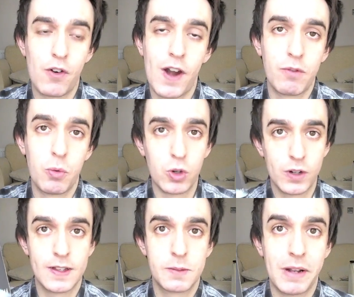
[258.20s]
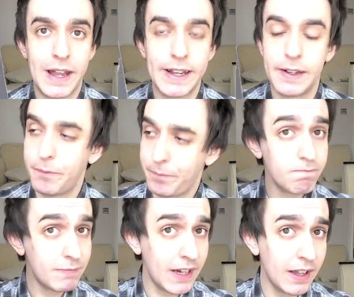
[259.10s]
forever walk this plane,
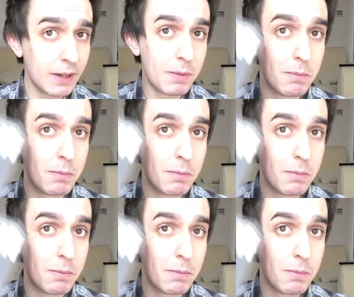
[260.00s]
killing